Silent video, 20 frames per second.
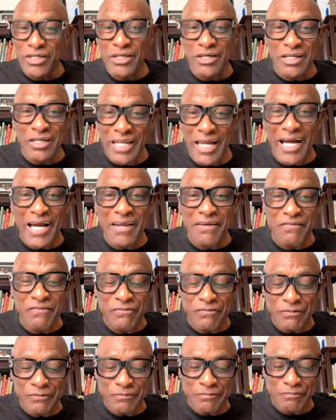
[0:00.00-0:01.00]
your
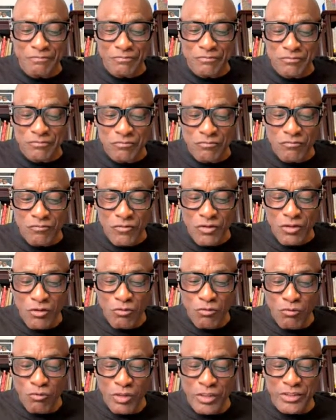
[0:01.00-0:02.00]
life,
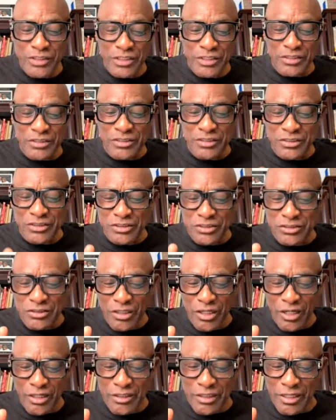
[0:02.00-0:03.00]
will de-
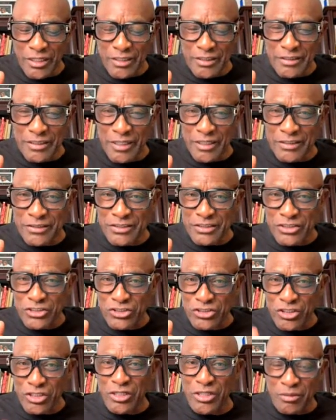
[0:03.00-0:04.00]
uh, uh, uh,
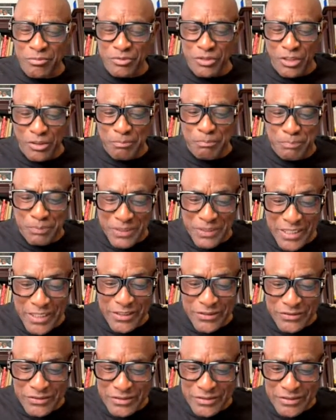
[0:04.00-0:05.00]
disturb your
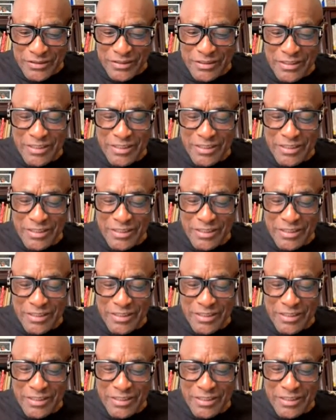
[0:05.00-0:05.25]
peace,